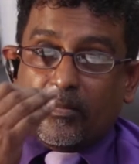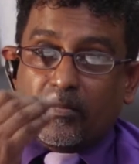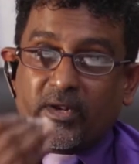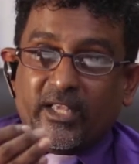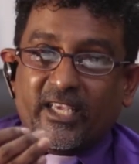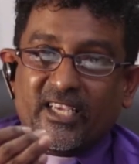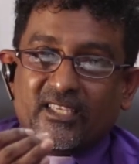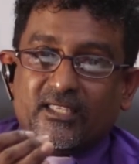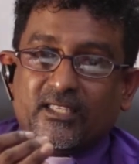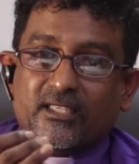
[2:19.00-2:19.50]

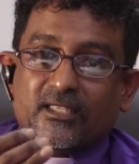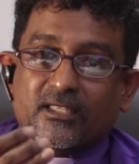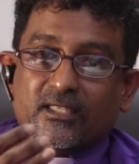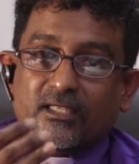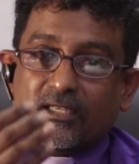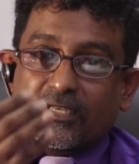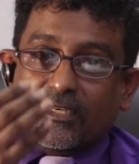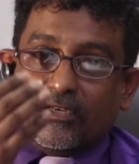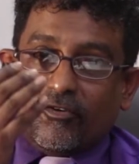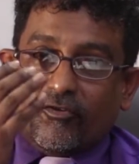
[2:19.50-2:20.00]
Please
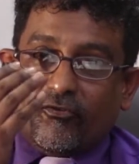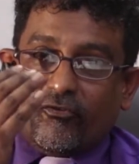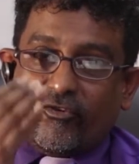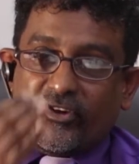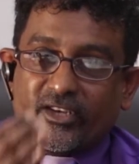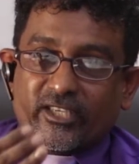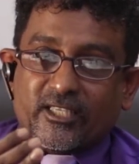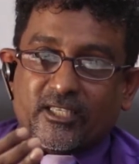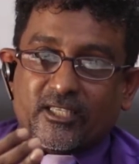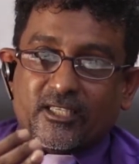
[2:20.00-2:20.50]

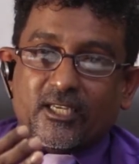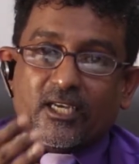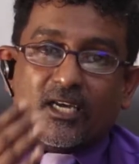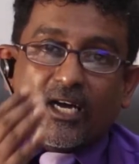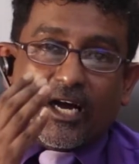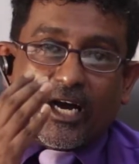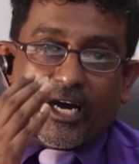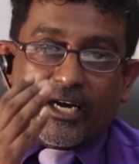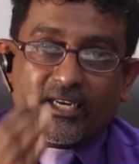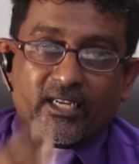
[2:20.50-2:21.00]
first
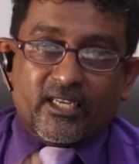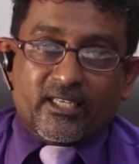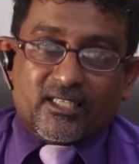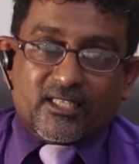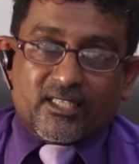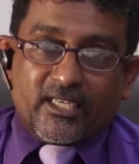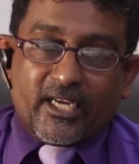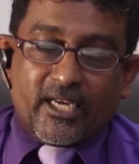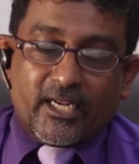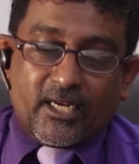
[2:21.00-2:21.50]

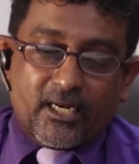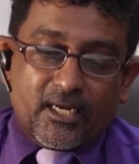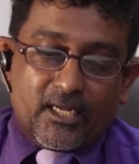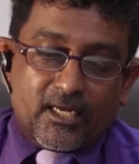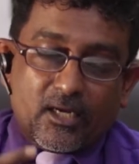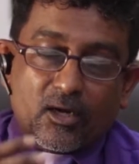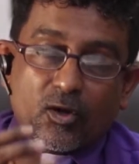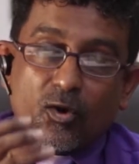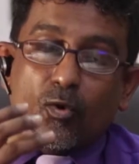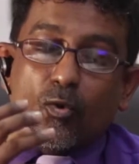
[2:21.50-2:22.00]
understand
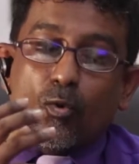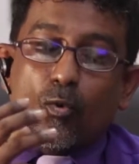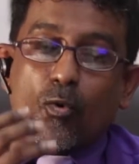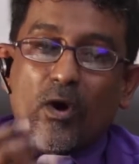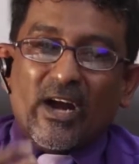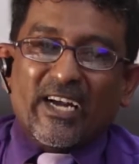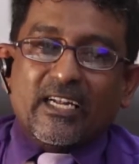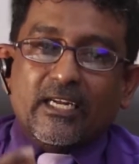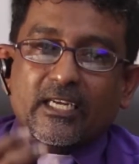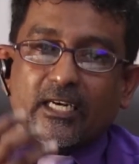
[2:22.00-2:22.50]

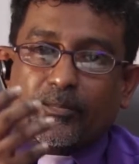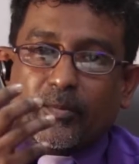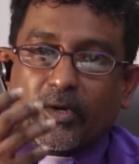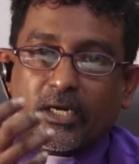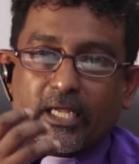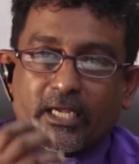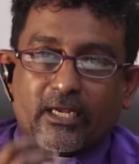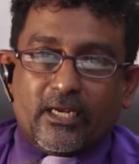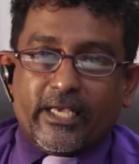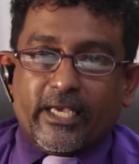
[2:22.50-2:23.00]
what a
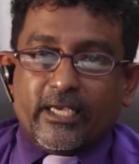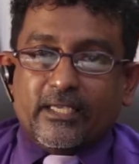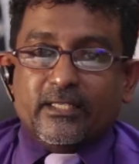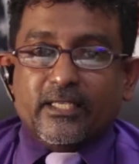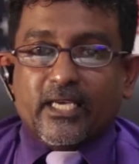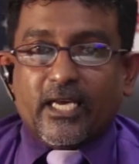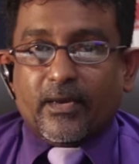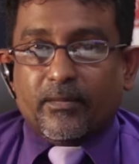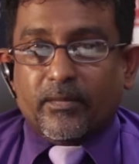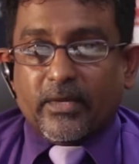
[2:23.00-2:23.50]
particular
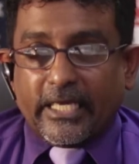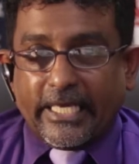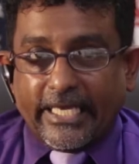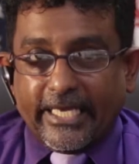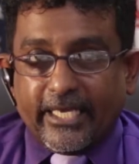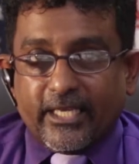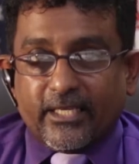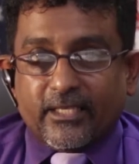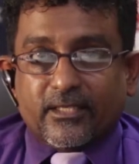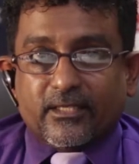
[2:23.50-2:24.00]
exam
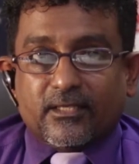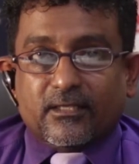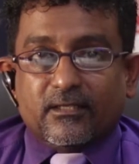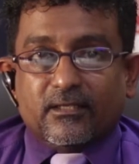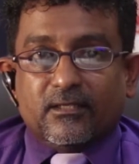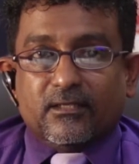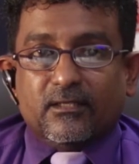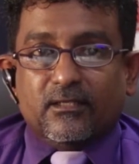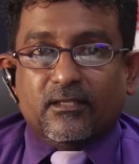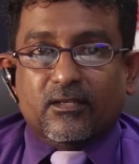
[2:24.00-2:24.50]
is.
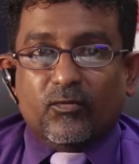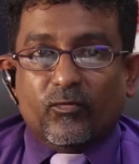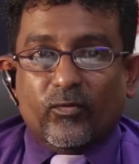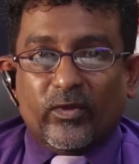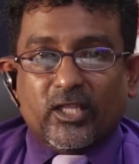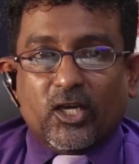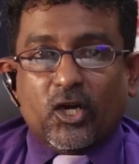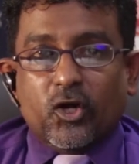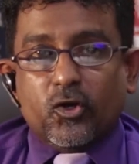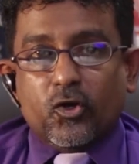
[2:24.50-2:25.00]

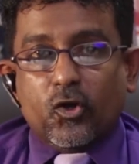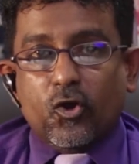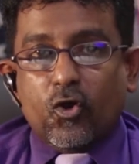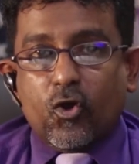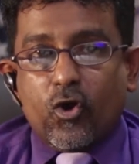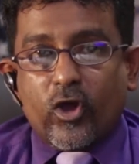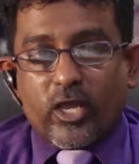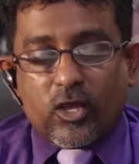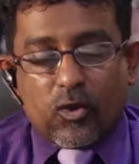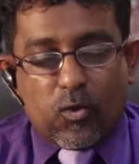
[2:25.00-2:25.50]
Without
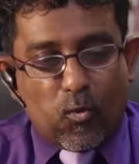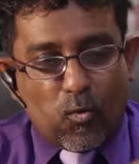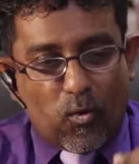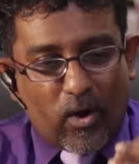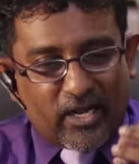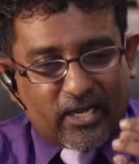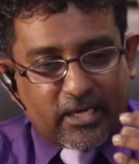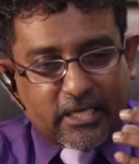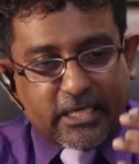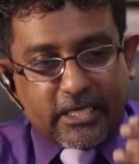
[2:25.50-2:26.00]
knowing
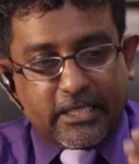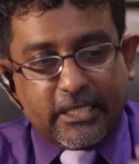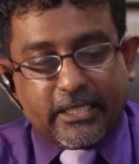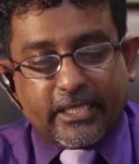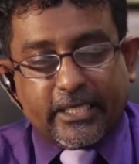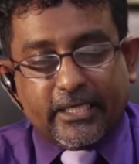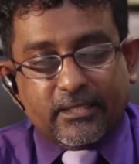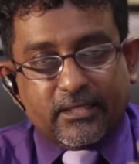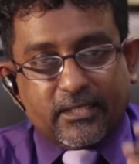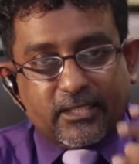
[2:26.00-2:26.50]
what
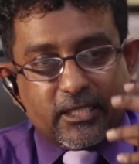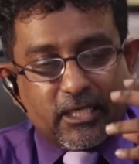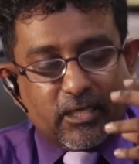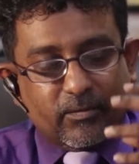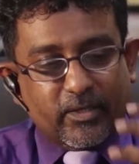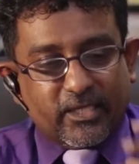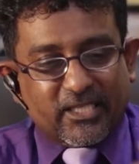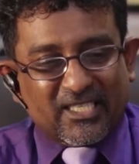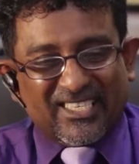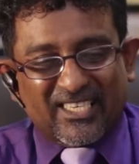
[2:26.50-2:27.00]
content,
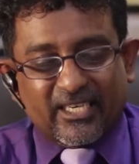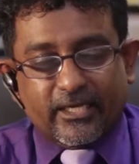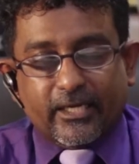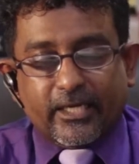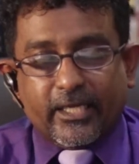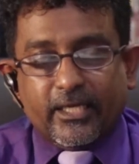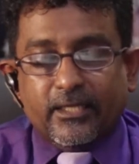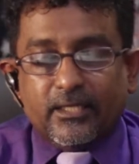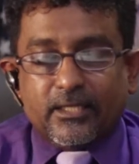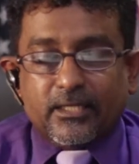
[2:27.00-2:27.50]
syllabus
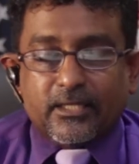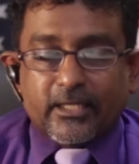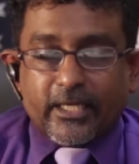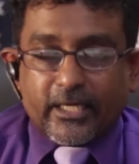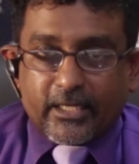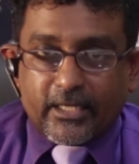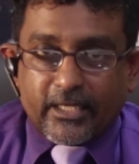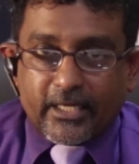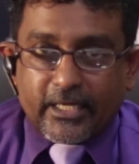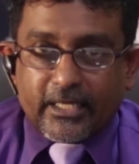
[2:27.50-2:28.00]
contents
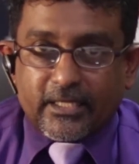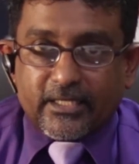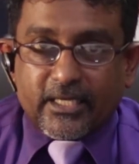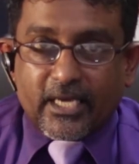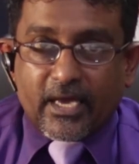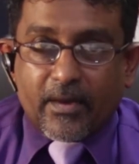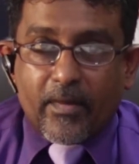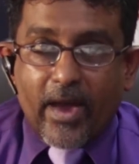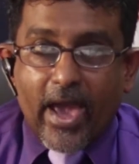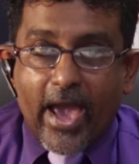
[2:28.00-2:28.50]
that the
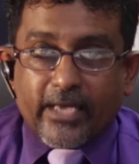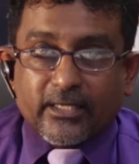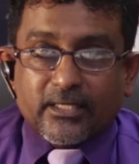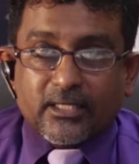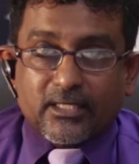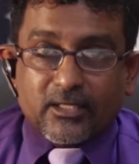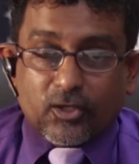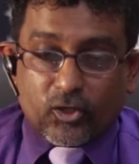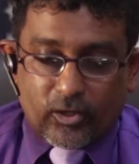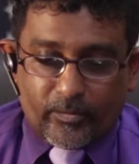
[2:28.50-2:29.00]
exam
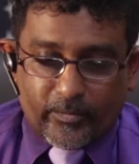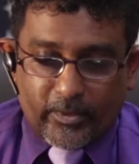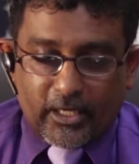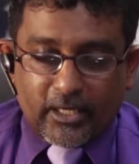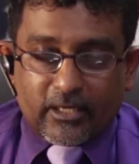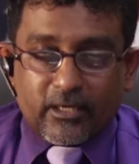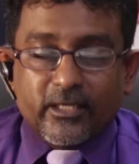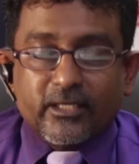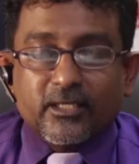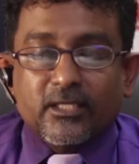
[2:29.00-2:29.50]
has on a
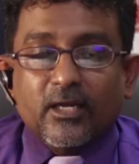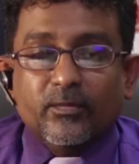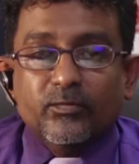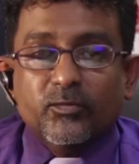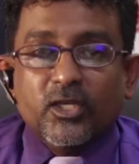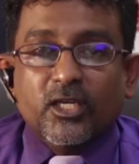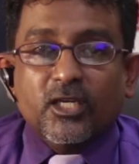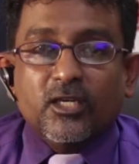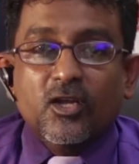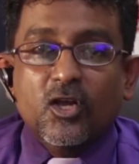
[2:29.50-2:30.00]
particular
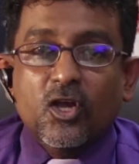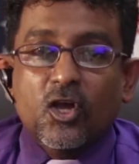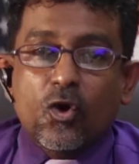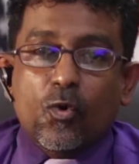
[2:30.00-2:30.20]
subject,